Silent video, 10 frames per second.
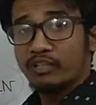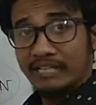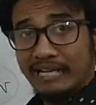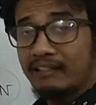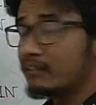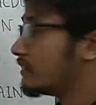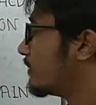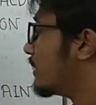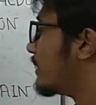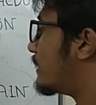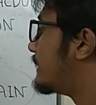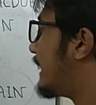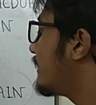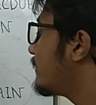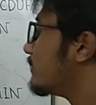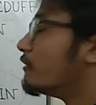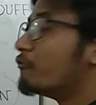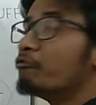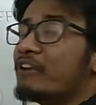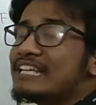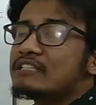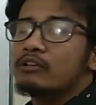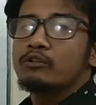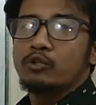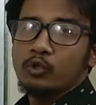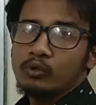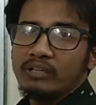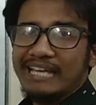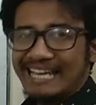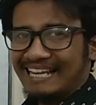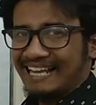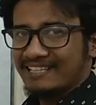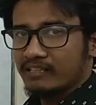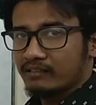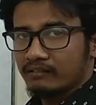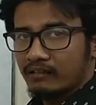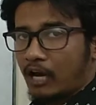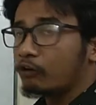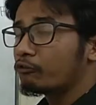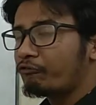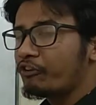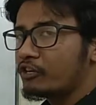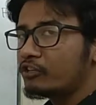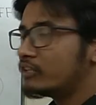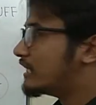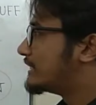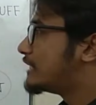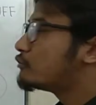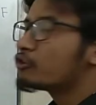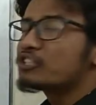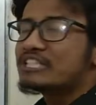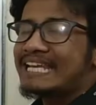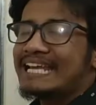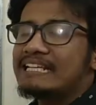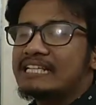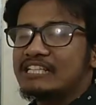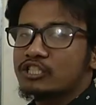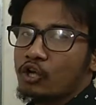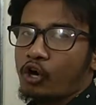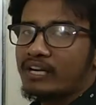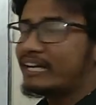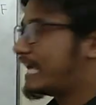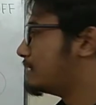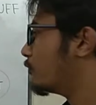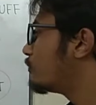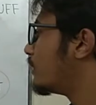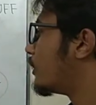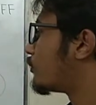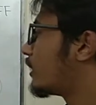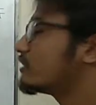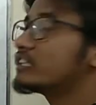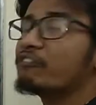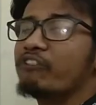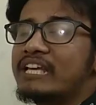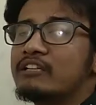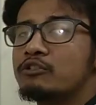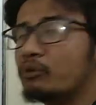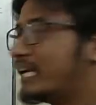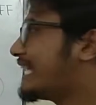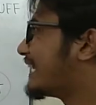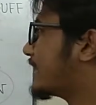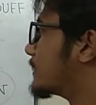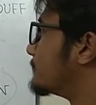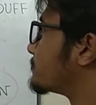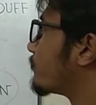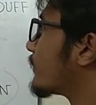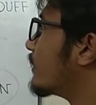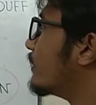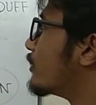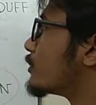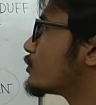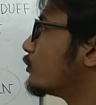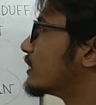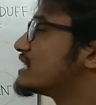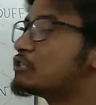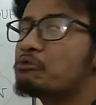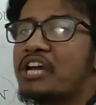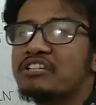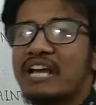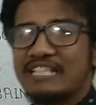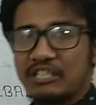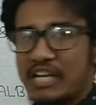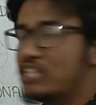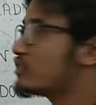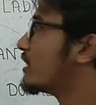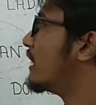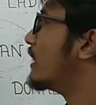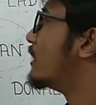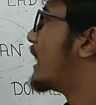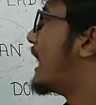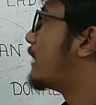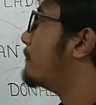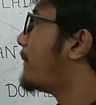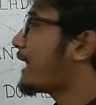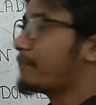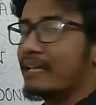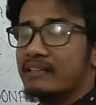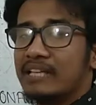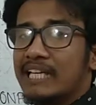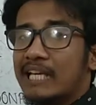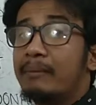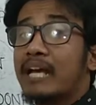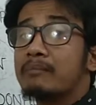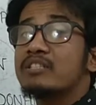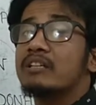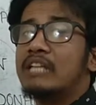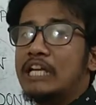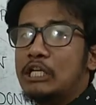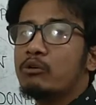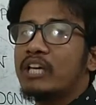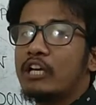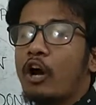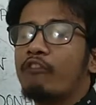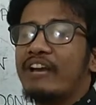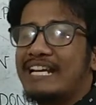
for the death, they flee to England. Out of fear, they do not stay in Scotland anymore, rather they flee to England. So the situation has changed, and Macbeth, he becomes the new king of